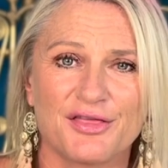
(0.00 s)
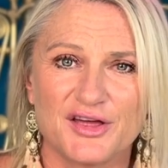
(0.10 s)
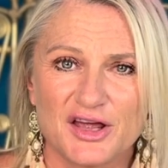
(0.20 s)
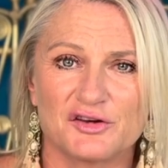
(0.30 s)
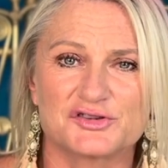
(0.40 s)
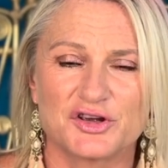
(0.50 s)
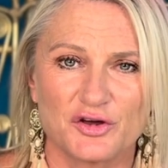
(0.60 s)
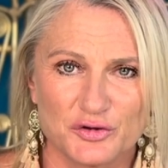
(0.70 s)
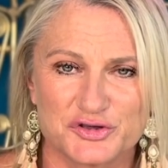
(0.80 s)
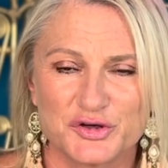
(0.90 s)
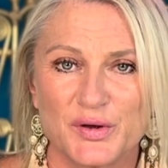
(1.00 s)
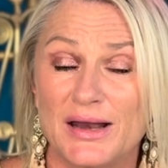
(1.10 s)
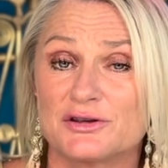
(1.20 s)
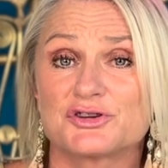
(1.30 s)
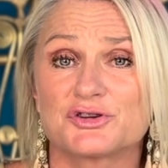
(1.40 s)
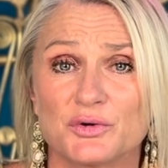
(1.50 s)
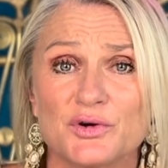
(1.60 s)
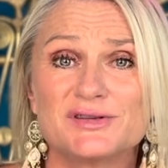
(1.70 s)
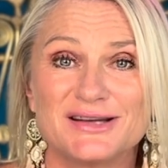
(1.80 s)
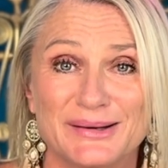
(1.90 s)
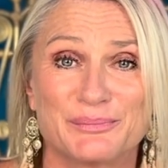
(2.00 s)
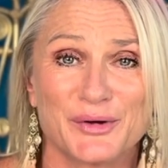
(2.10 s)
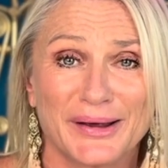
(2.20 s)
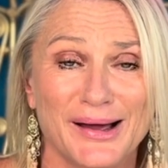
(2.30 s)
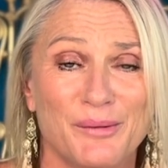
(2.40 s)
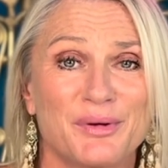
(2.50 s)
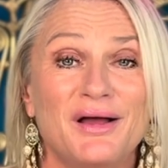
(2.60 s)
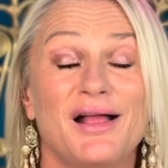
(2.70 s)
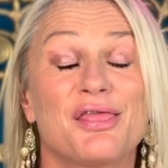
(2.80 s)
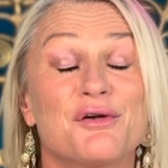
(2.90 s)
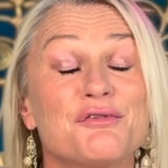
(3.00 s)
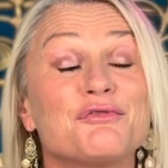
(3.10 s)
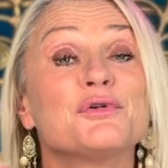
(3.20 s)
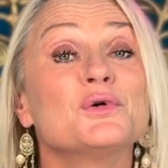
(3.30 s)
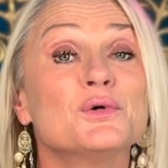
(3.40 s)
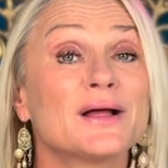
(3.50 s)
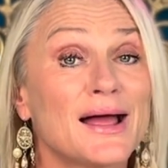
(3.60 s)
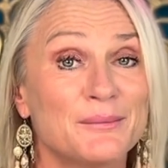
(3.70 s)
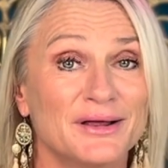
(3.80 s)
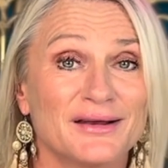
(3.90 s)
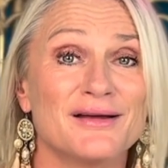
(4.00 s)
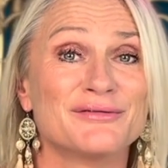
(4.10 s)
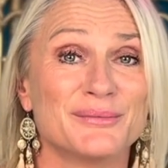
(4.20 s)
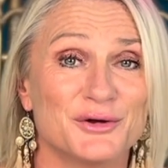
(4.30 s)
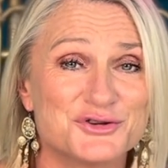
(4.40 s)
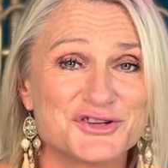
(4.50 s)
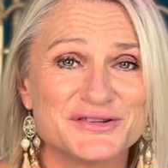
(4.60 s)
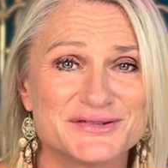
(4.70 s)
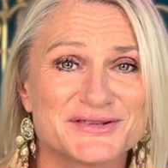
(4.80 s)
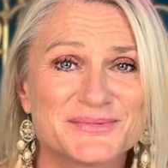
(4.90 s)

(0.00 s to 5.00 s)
thing to go to. And it sure did bring up the full gamut of emotions.